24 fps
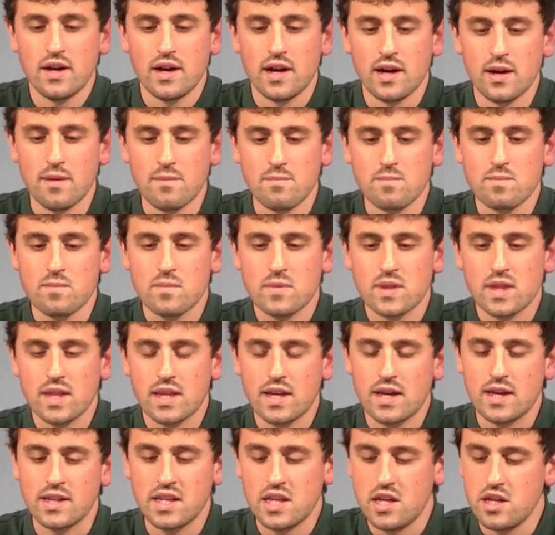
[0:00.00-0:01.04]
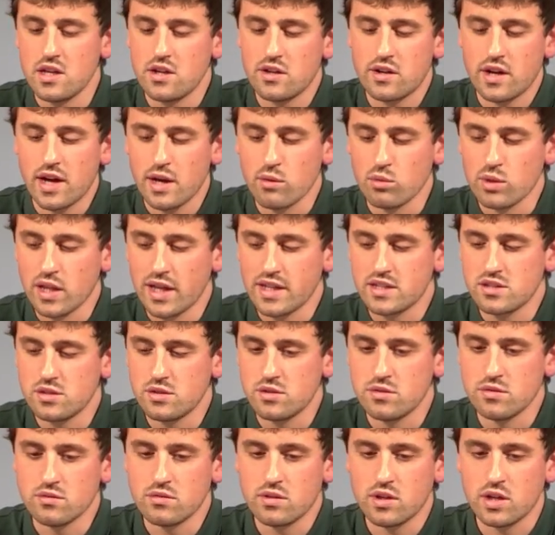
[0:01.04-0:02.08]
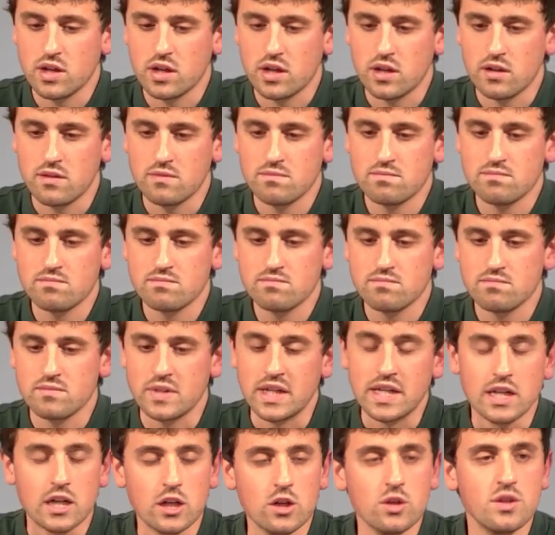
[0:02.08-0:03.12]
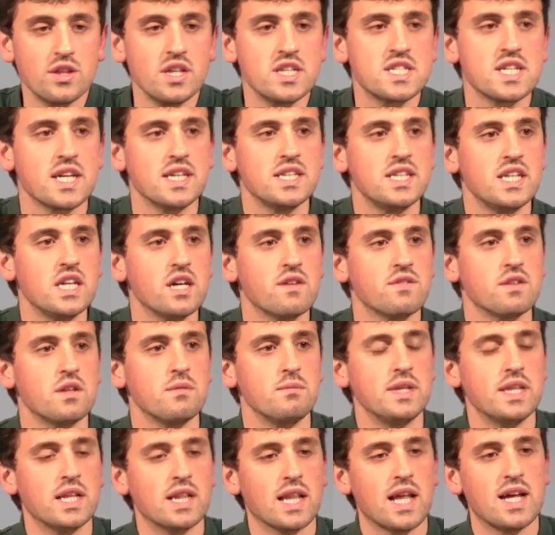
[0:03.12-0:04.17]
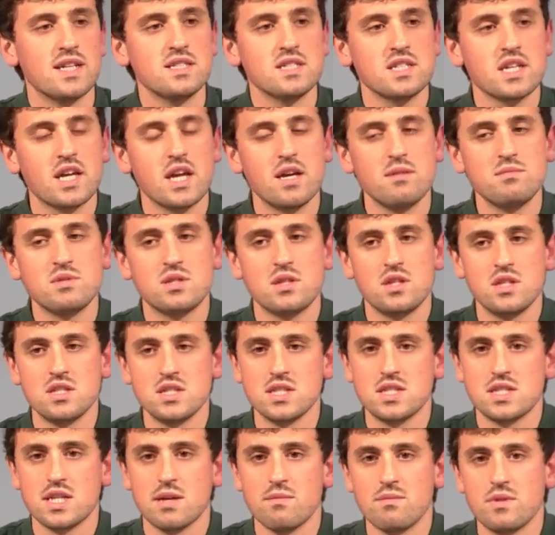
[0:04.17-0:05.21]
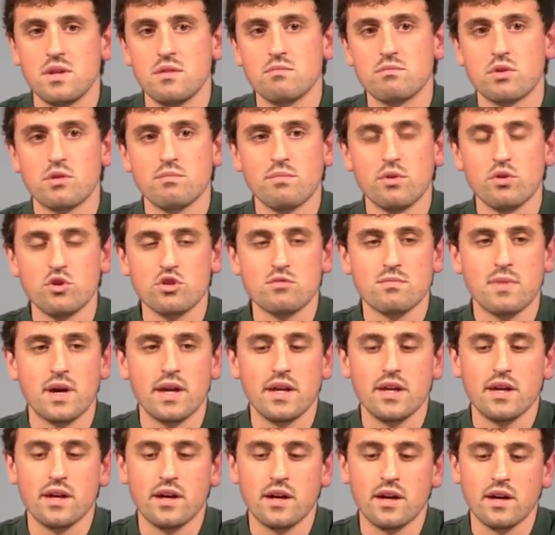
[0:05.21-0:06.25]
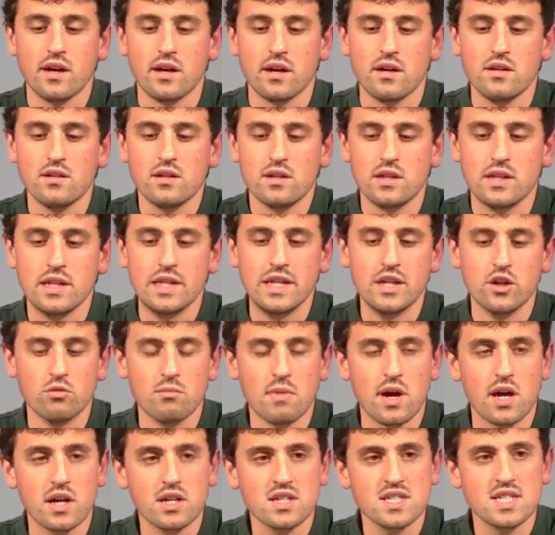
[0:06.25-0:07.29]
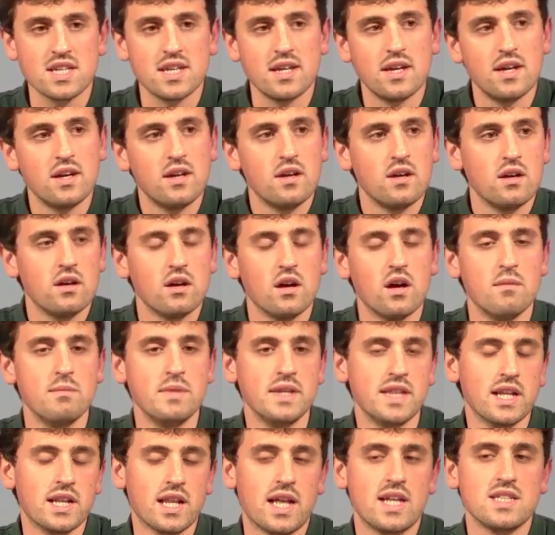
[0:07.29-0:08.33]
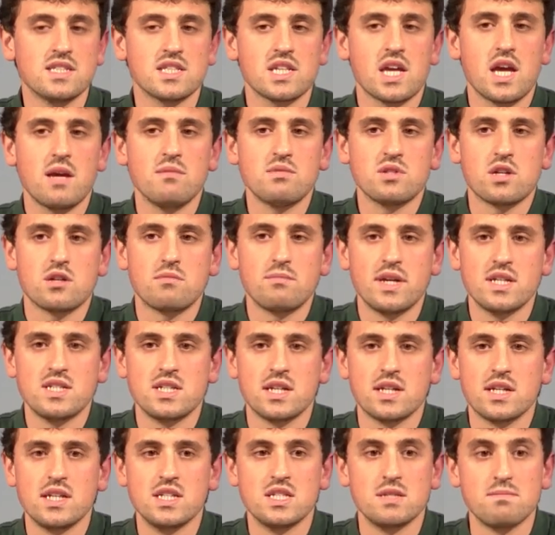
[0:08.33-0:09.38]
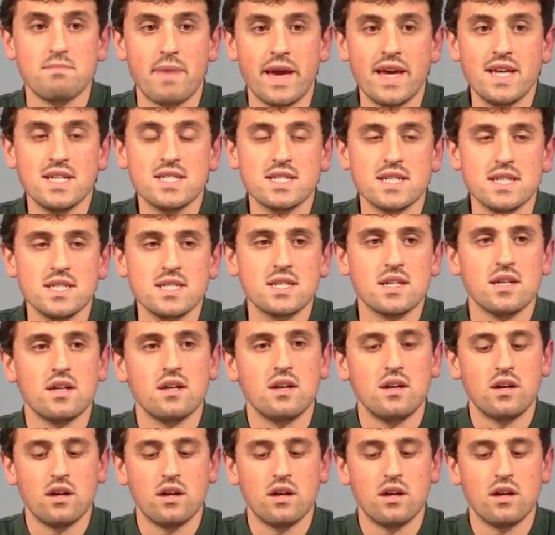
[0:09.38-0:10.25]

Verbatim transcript: Um, and here I would like to uh, include this idea of the middle landscapes. This is something proposed by uh, Leo Marx, uh, middle landscapes are basically spaces